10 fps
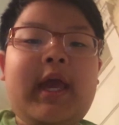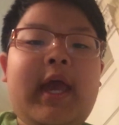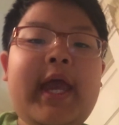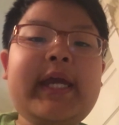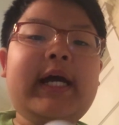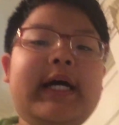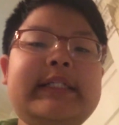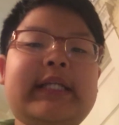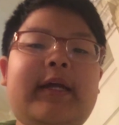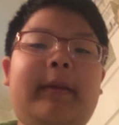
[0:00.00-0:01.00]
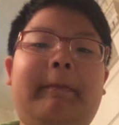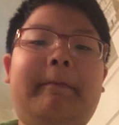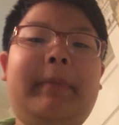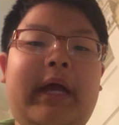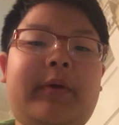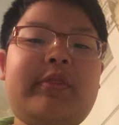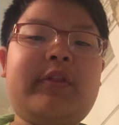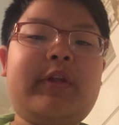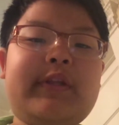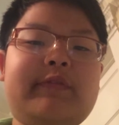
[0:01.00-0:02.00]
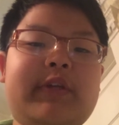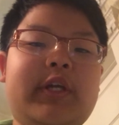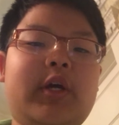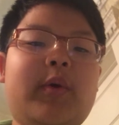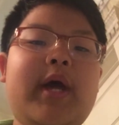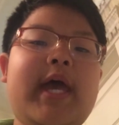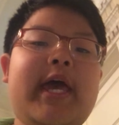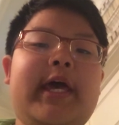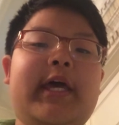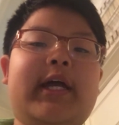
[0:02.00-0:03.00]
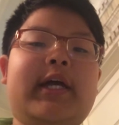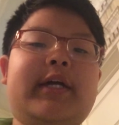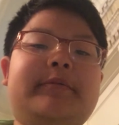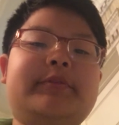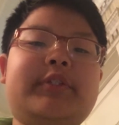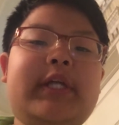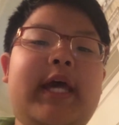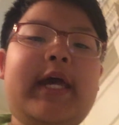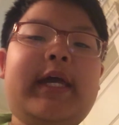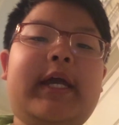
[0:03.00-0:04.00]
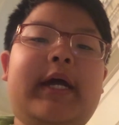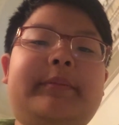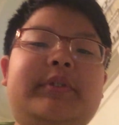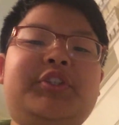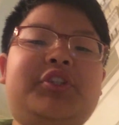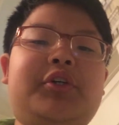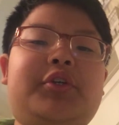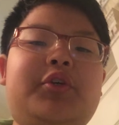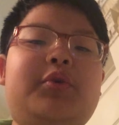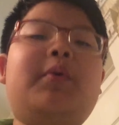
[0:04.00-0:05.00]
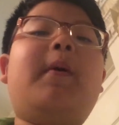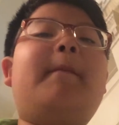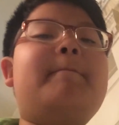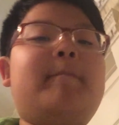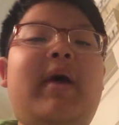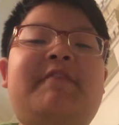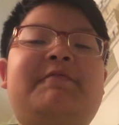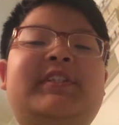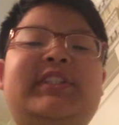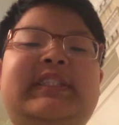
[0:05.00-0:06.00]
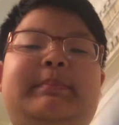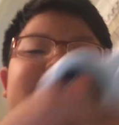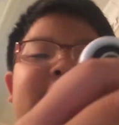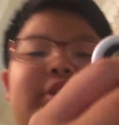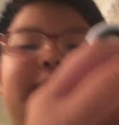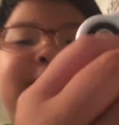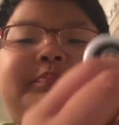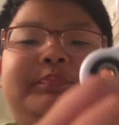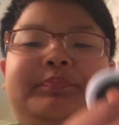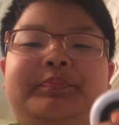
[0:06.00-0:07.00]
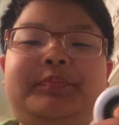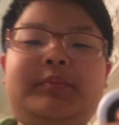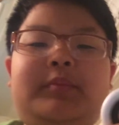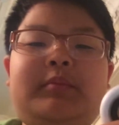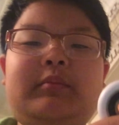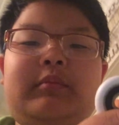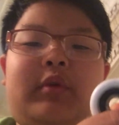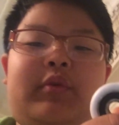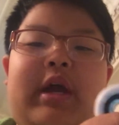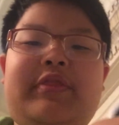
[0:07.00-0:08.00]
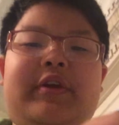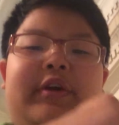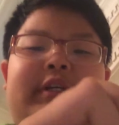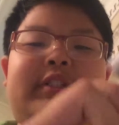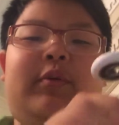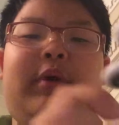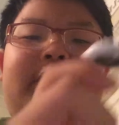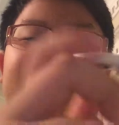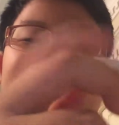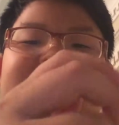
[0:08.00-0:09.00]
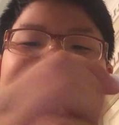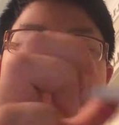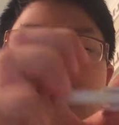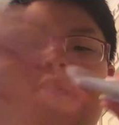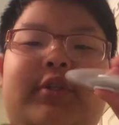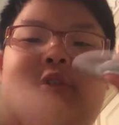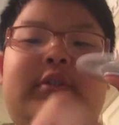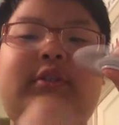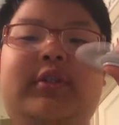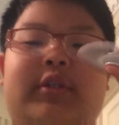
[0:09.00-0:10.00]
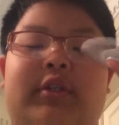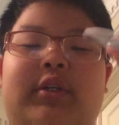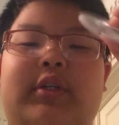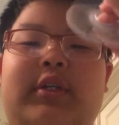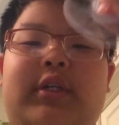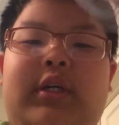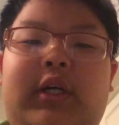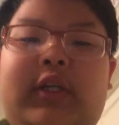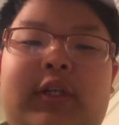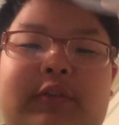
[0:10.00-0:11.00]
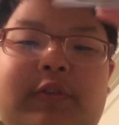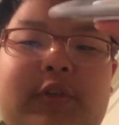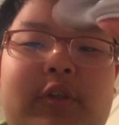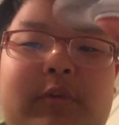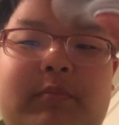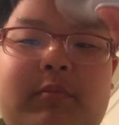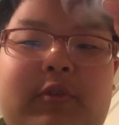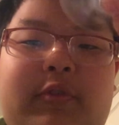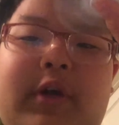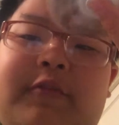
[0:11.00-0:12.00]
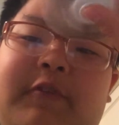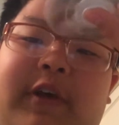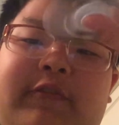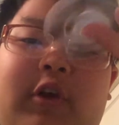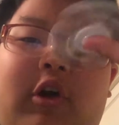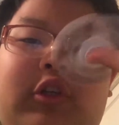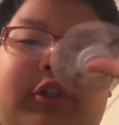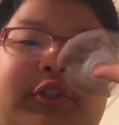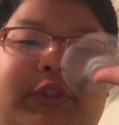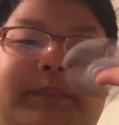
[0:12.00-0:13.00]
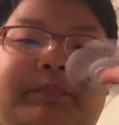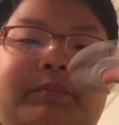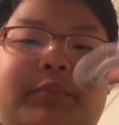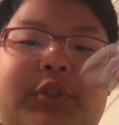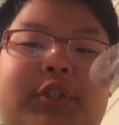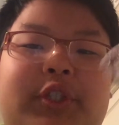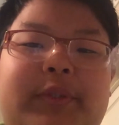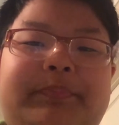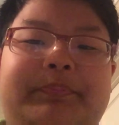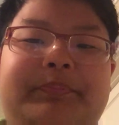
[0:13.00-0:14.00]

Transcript: Hey guys, I am back with another video, and today I'm going to show you my fidget spinner. Right there, it's a white fidget spinner. Got it for around $5, pretty good.